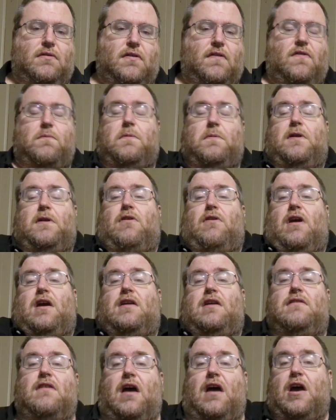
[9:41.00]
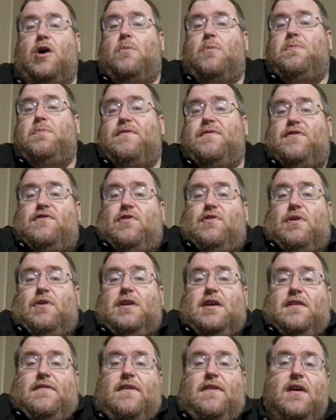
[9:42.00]
this has been great. I hope you've
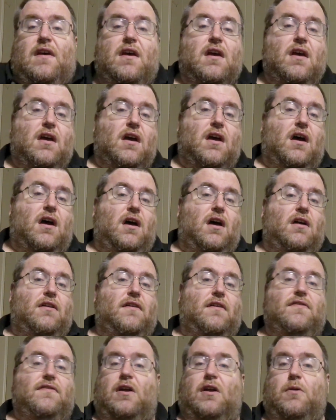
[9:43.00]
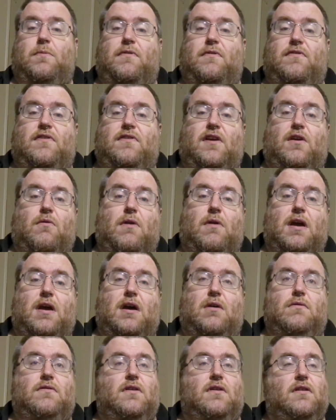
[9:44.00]
enjoyed it. Like I said, I hope you stick
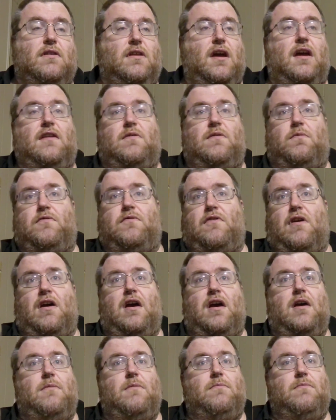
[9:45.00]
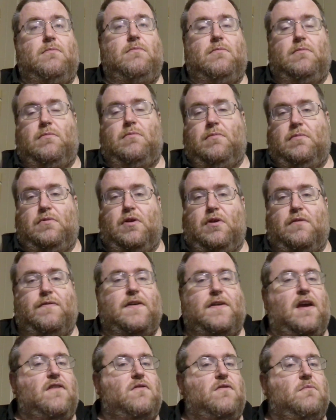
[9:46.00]
around, like, subscribe,
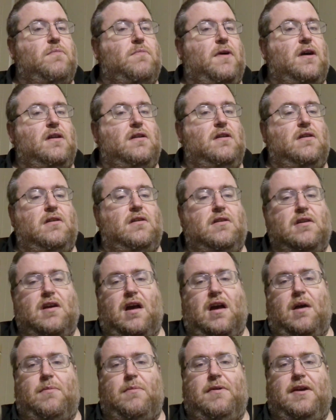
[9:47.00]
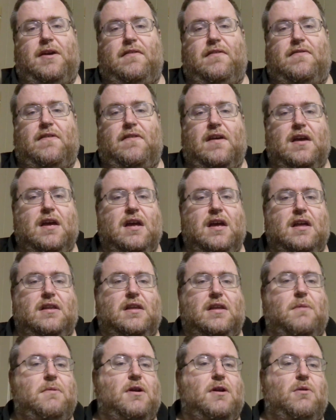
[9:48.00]
notification button, comments.
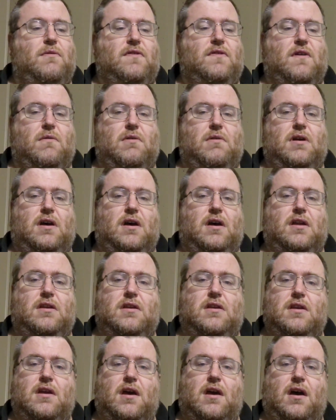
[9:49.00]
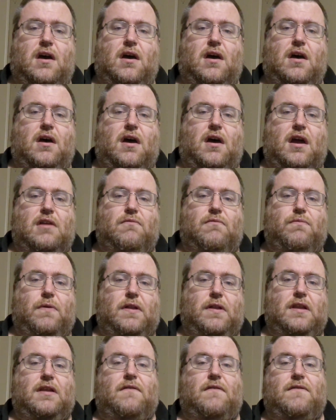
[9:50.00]
Let me know what's going on. I'd
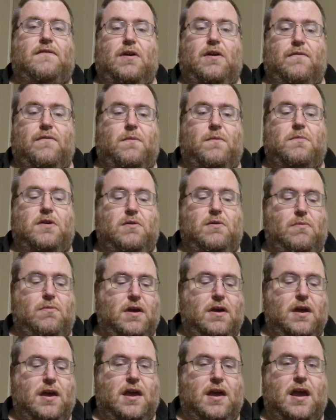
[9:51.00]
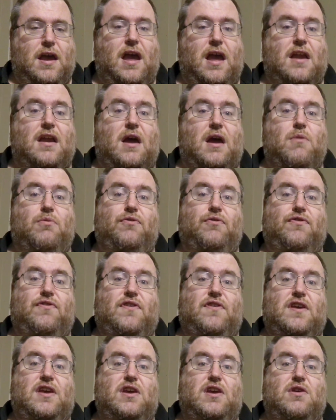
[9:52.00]
really love to hear from you. And I will
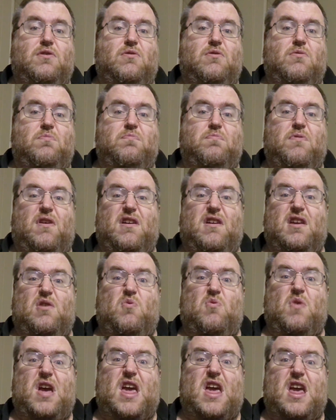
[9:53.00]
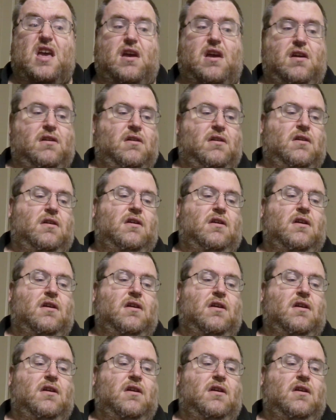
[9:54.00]
see you probably in a week.